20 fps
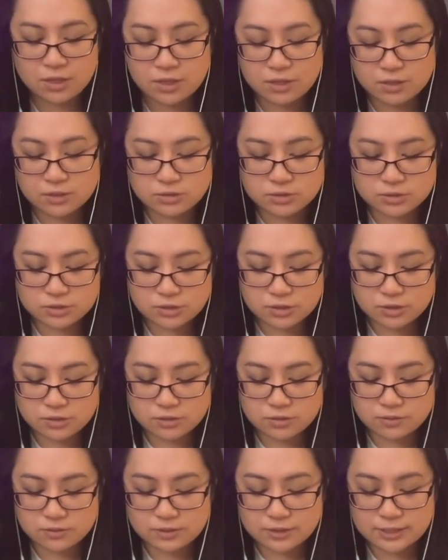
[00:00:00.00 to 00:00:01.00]

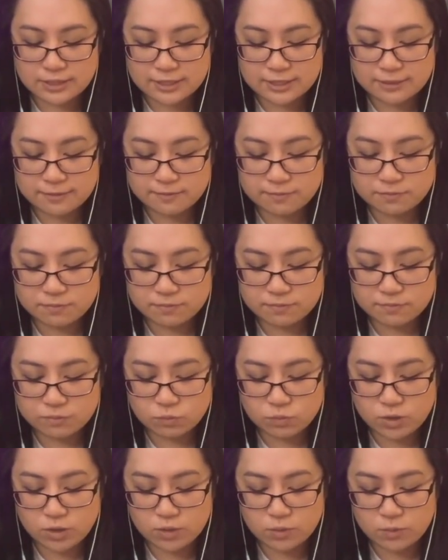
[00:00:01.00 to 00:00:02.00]
So
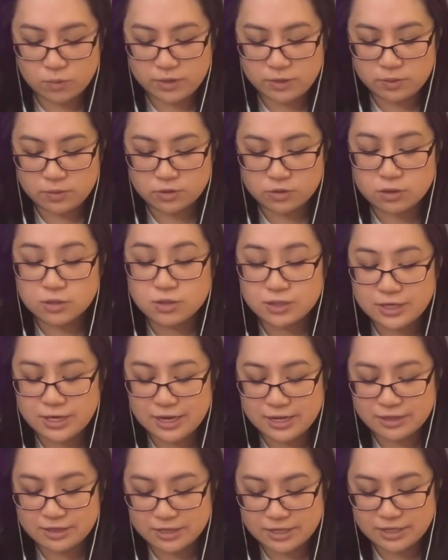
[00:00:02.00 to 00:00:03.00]
what we look
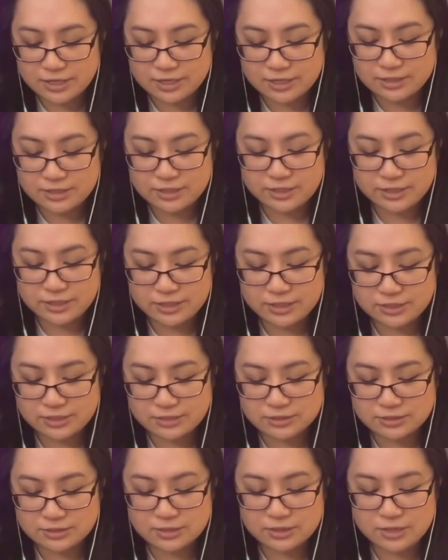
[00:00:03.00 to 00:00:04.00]
at then
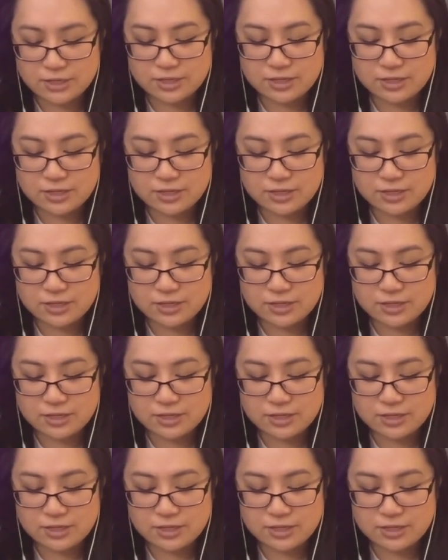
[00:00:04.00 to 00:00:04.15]
is